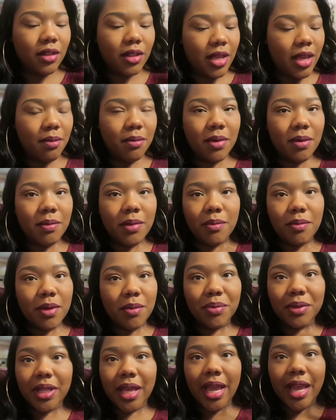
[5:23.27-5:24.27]
him and
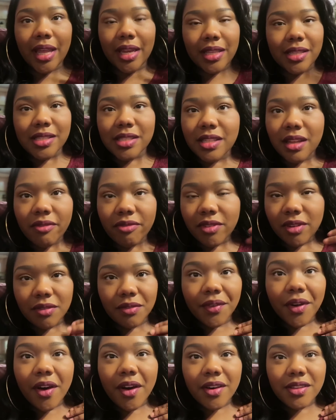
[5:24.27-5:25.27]
Mimi playing and stuff in the
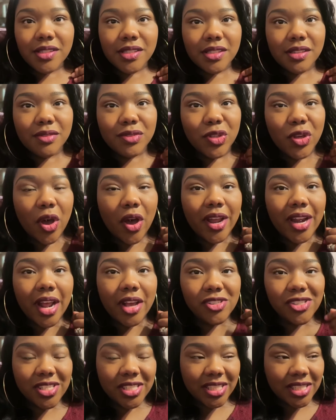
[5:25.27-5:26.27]
vlogs and stuff so y'all can
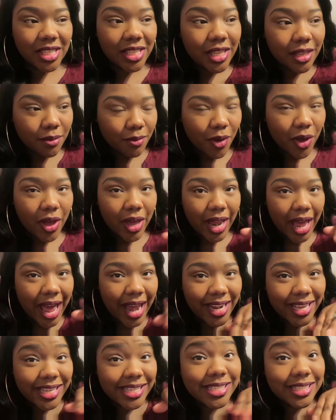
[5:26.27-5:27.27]
actually see him uh,
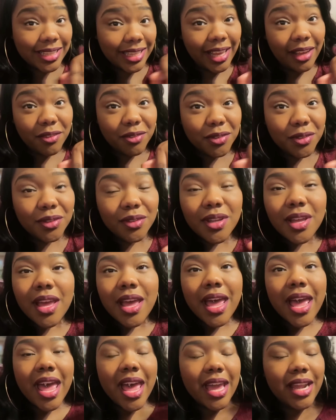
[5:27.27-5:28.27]
at his level
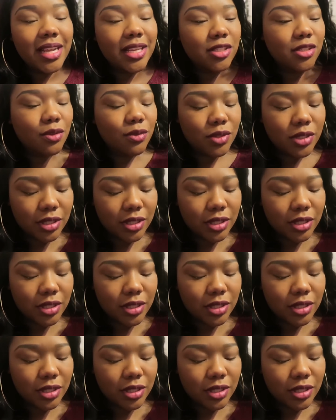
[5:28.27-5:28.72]
and he's so